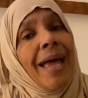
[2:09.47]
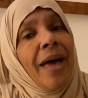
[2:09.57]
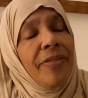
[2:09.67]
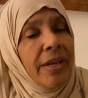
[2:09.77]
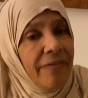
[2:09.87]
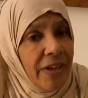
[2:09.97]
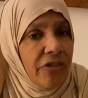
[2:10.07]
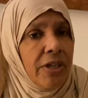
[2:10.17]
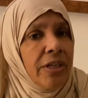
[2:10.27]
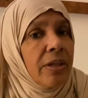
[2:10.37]
and then
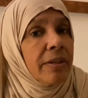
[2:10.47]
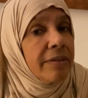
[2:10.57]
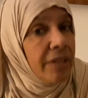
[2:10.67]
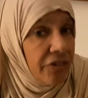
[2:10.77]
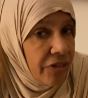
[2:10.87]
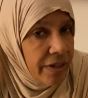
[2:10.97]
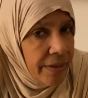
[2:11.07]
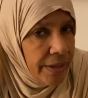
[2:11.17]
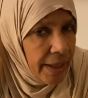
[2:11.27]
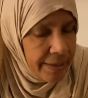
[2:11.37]
eventually you'll ditch it in
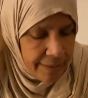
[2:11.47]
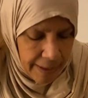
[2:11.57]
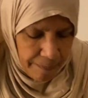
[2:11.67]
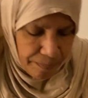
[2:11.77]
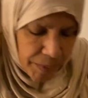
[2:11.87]
the nighttime.